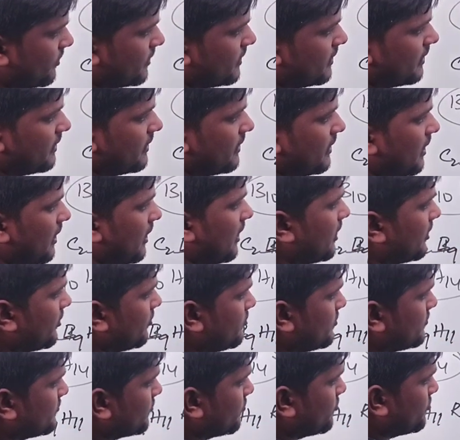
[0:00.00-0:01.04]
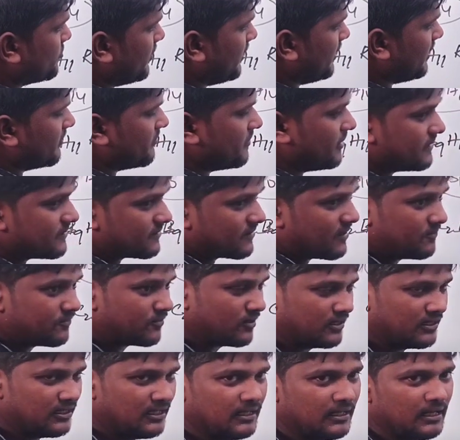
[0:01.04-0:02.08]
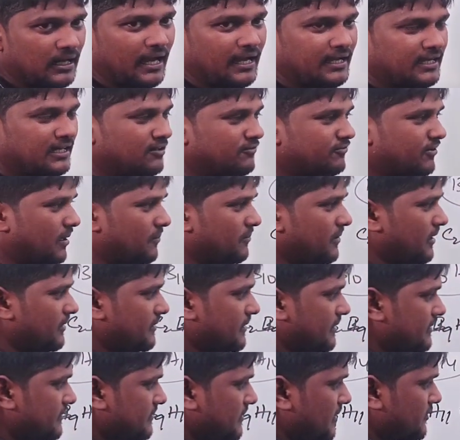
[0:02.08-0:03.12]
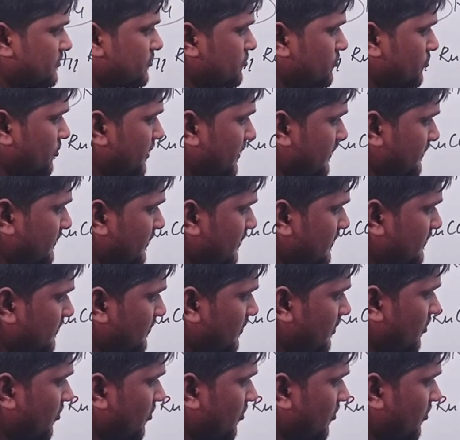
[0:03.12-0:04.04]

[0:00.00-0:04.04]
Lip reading: Okay, Ru is ruthenium, it comes under iron family, that is S2D6.